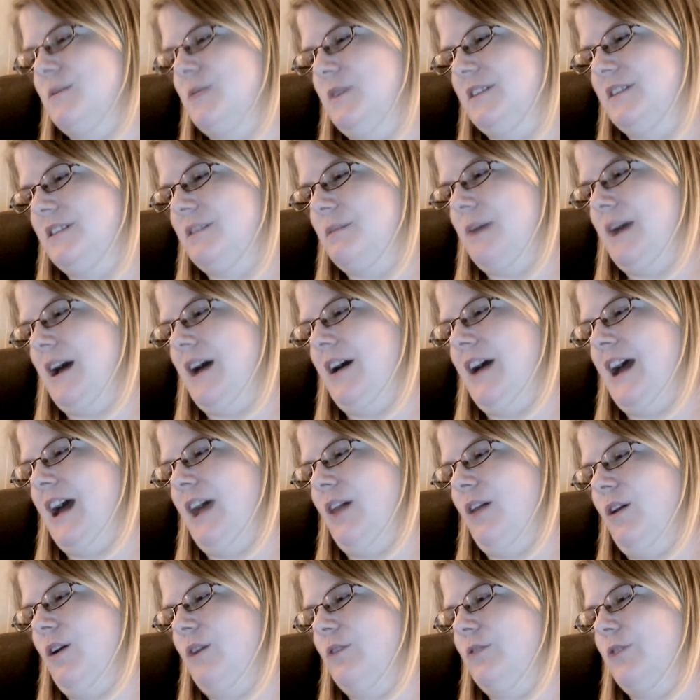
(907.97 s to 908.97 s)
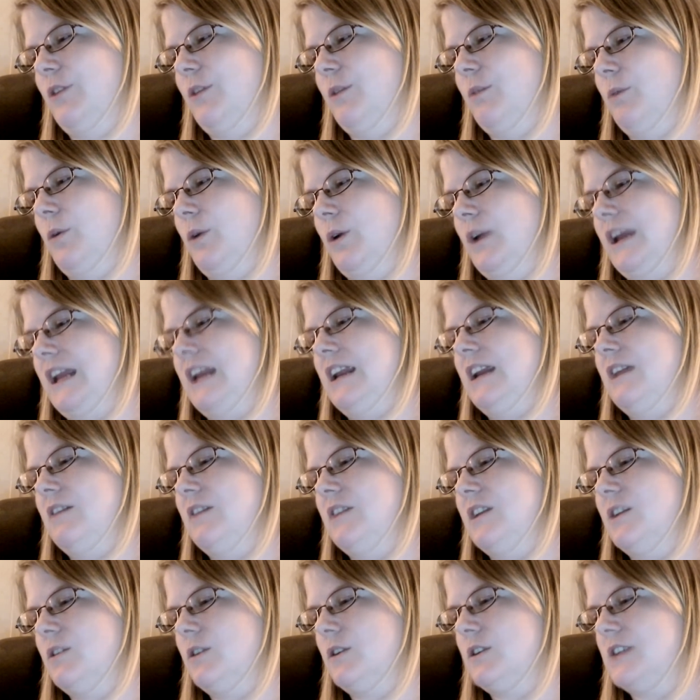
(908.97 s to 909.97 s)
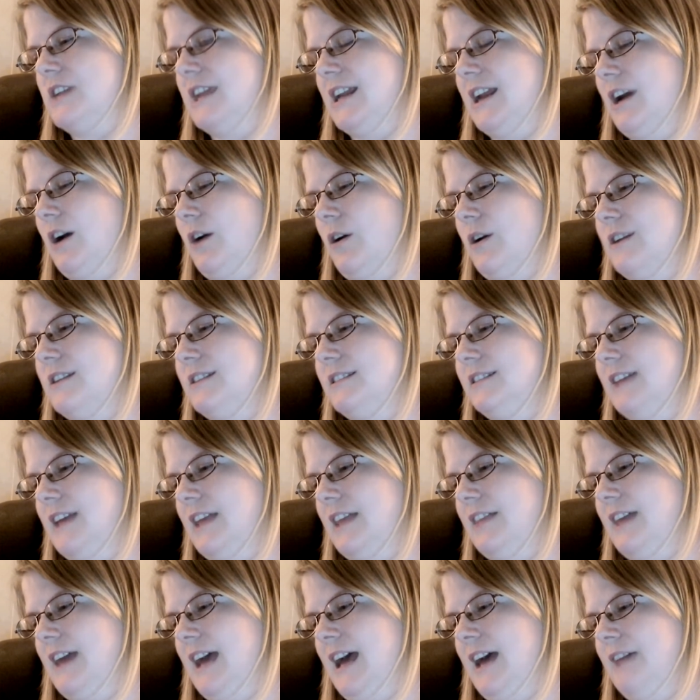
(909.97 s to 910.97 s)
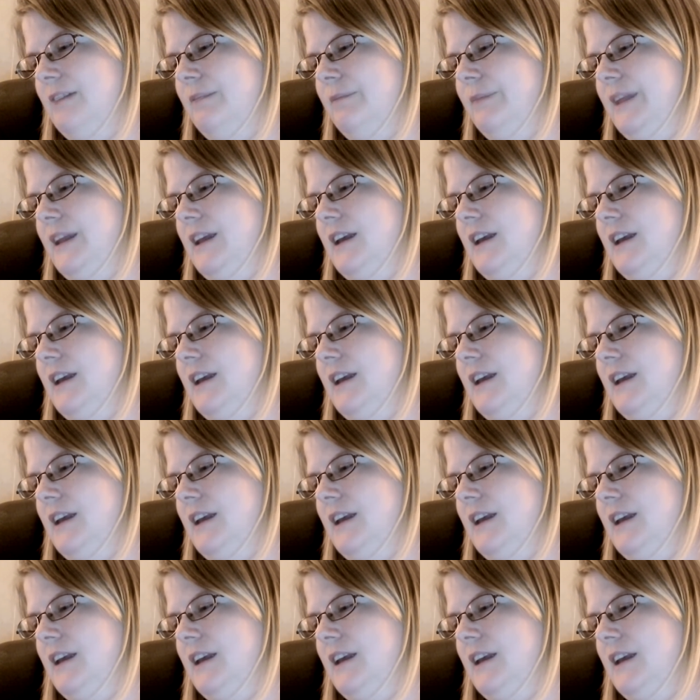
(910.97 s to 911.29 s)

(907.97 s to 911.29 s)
was about how long for the morning and evening routine. I already said that.